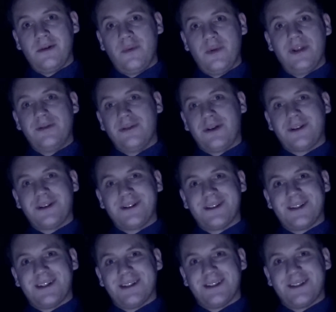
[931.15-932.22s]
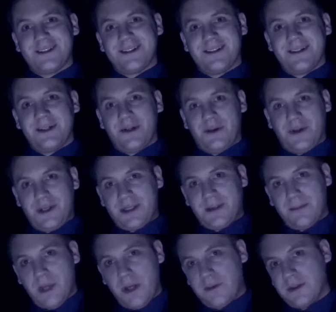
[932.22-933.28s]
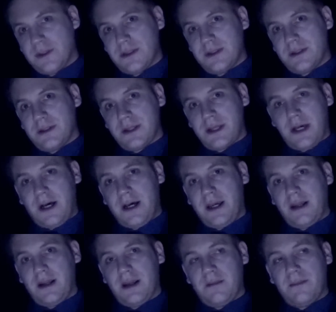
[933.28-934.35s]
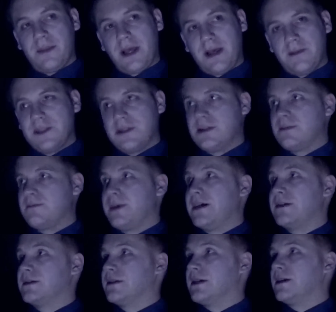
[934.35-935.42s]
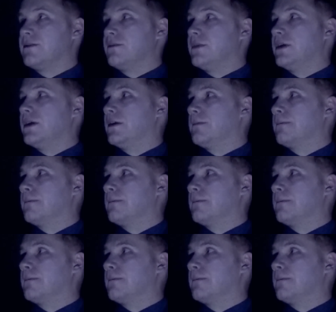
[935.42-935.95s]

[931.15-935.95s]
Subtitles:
We do not exist, according to most kind, and perhaps it is better that way.